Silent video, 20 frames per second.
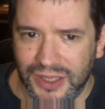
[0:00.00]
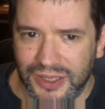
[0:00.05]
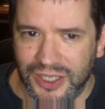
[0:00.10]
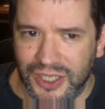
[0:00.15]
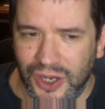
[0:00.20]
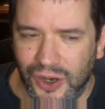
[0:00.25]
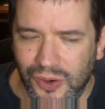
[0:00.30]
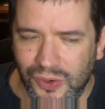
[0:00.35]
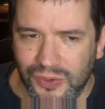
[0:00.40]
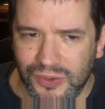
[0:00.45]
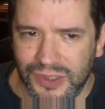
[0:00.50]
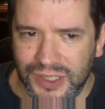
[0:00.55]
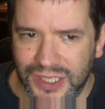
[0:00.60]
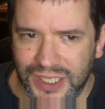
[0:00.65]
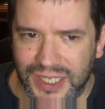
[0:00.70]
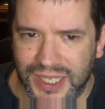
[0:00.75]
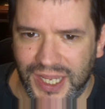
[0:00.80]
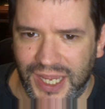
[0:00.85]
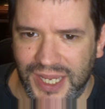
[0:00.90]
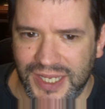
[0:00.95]
the
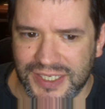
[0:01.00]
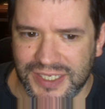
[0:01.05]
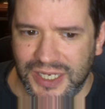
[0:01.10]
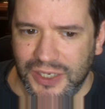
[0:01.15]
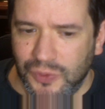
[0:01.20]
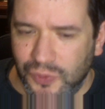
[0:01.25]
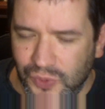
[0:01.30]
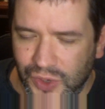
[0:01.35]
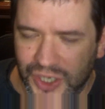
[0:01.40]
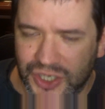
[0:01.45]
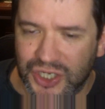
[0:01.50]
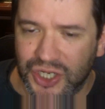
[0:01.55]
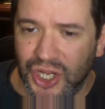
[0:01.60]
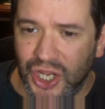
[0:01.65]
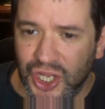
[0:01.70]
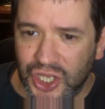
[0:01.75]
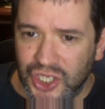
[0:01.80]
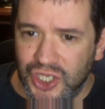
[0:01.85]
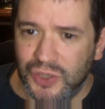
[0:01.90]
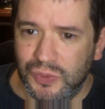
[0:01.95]
only case in which
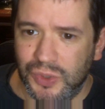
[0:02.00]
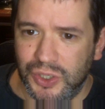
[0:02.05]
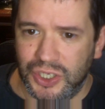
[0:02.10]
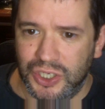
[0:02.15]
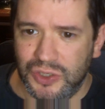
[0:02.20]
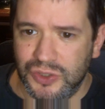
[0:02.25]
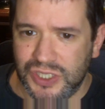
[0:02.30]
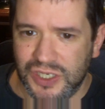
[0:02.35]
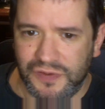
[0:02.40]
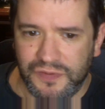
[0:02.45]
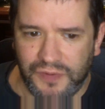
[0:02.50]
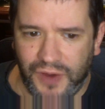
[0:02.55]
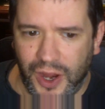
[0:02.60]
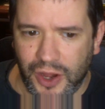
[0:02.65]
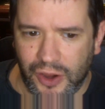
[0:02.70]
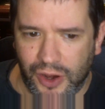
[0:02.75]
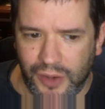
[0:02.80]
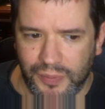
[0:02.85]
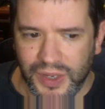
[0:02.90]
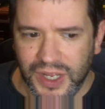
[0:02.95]
you would use a
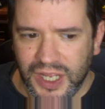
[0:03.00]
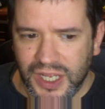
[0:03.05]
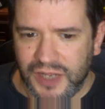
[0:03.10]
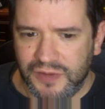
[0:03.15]
firearm.